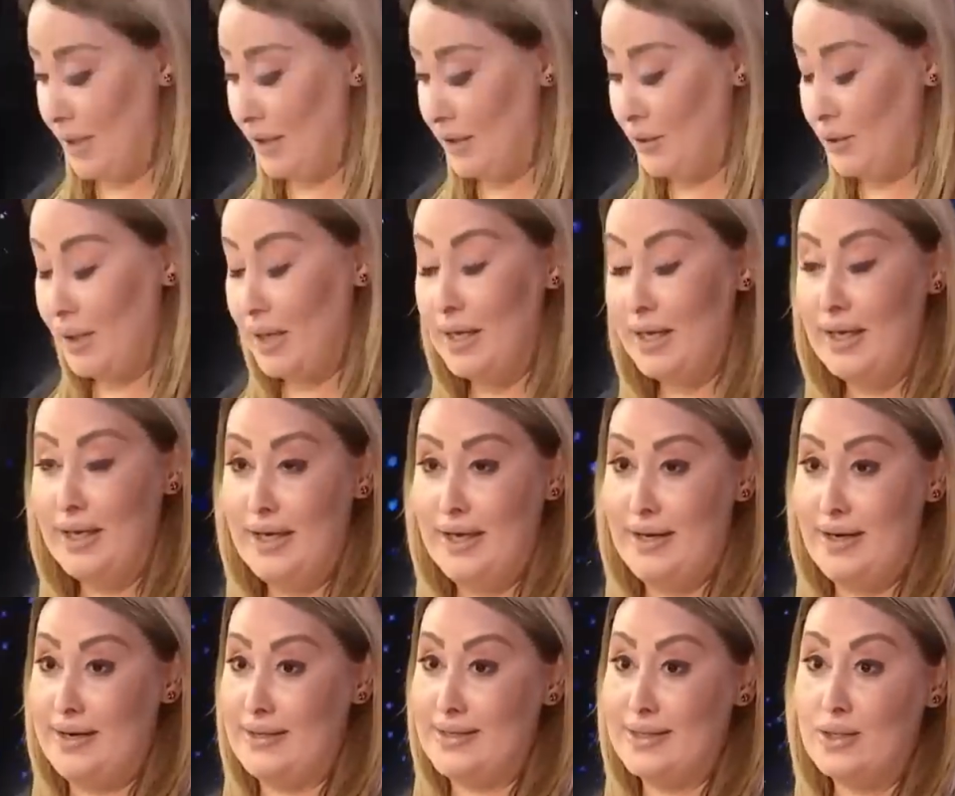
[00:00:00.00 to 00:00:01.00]
My 20
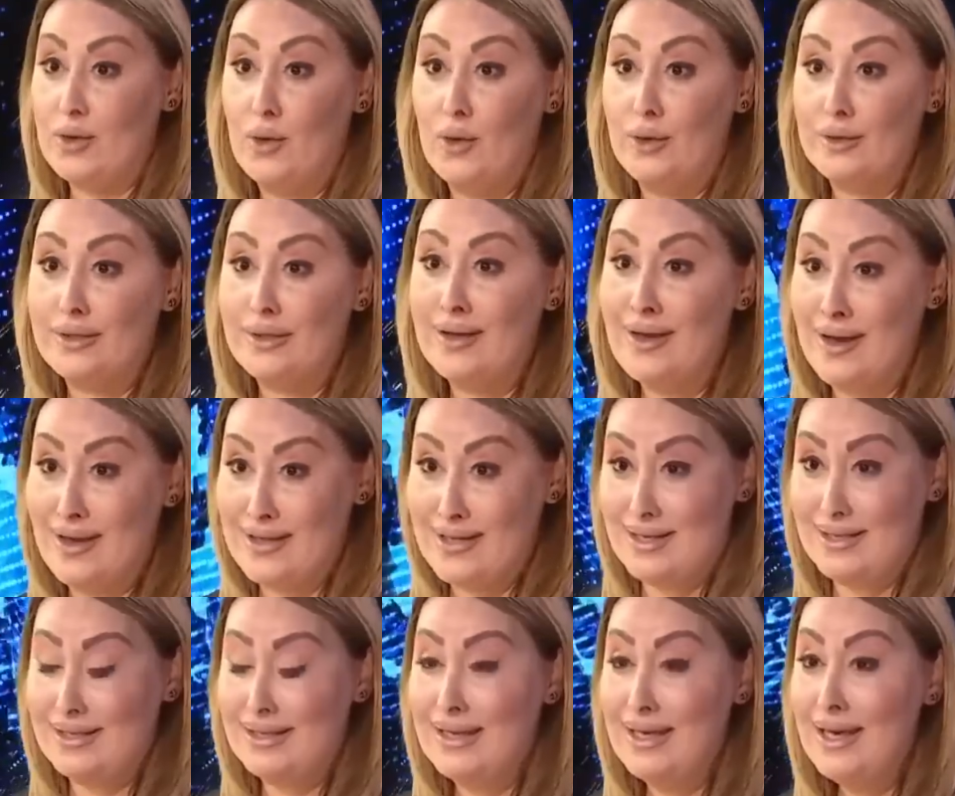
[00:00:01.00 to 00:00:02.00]
years old
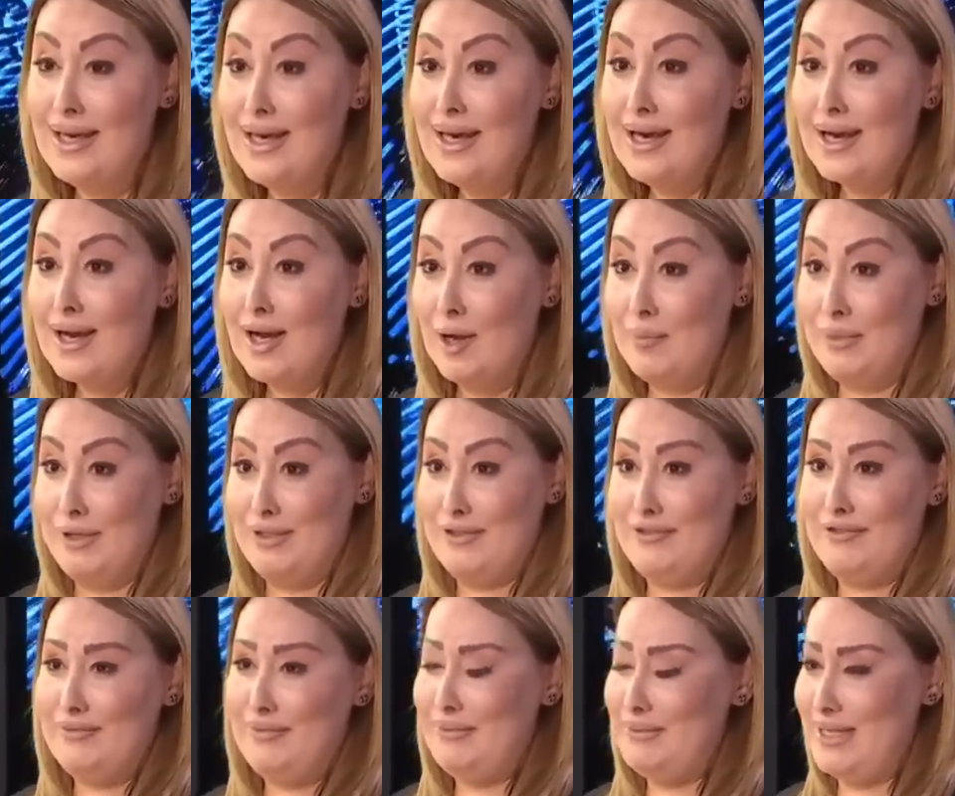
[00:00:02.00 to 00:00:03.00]
cousin, a couple
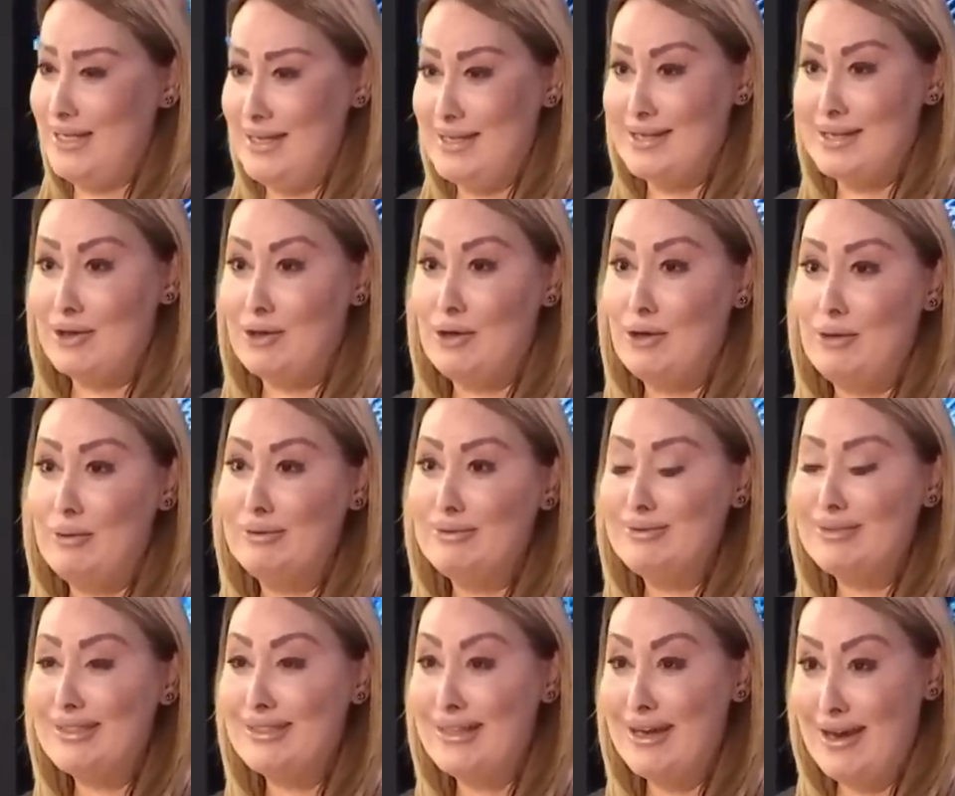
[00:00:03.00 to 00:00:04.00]
of minutes ago,
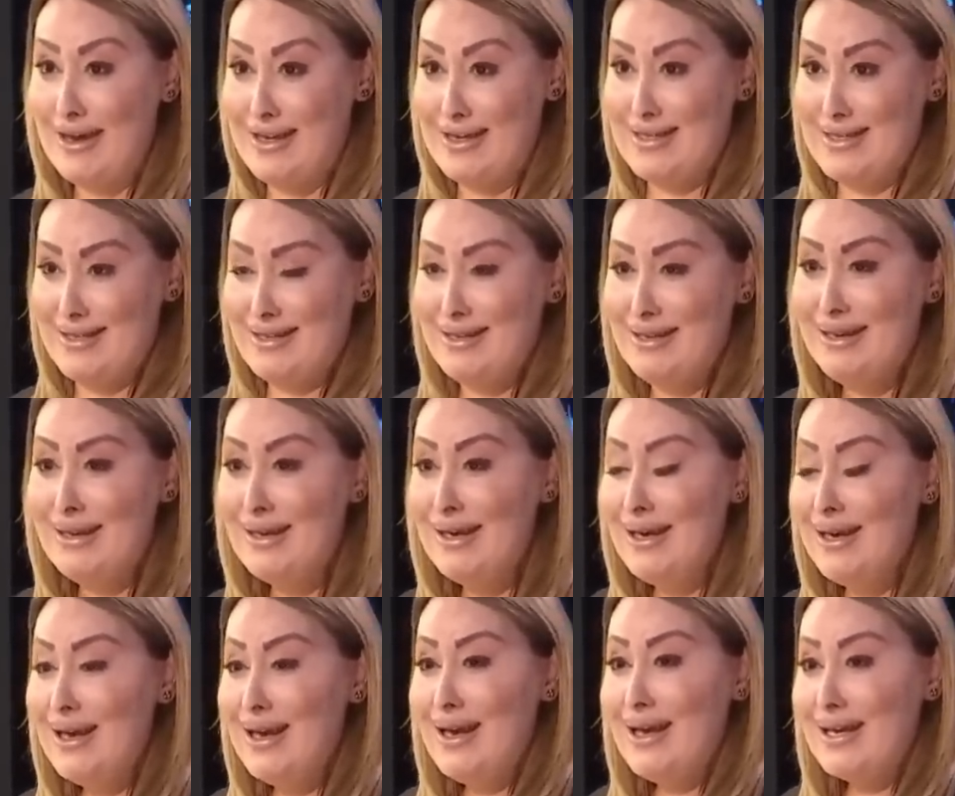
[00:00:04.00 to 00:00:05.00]
dies.
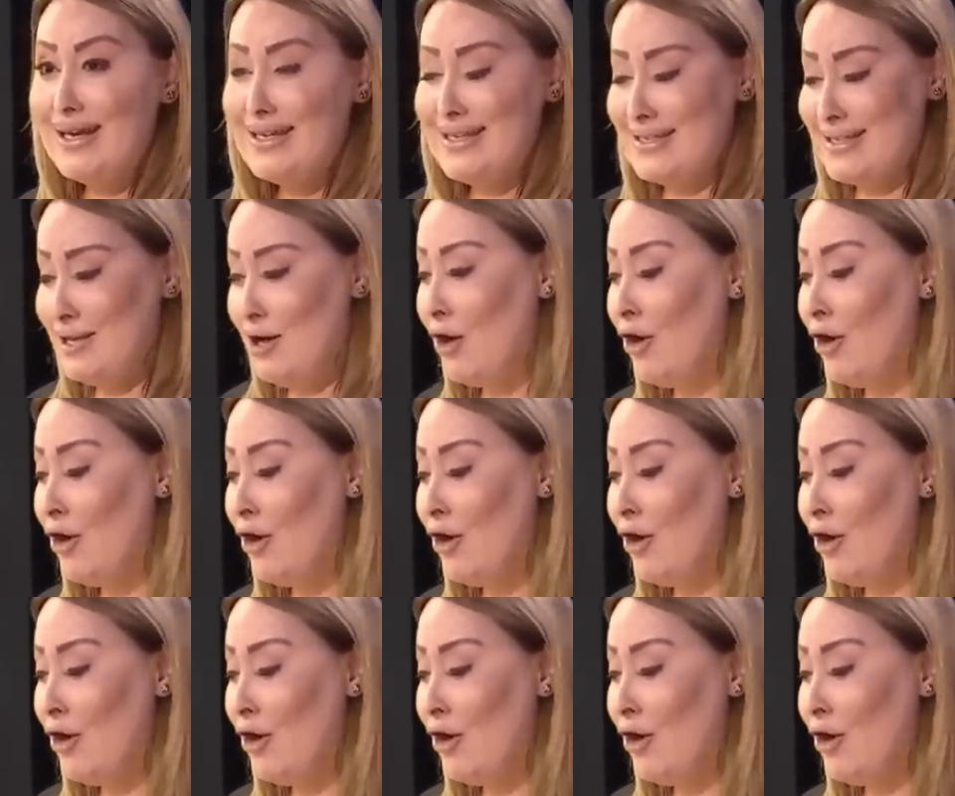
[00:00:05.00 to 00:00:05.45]
It's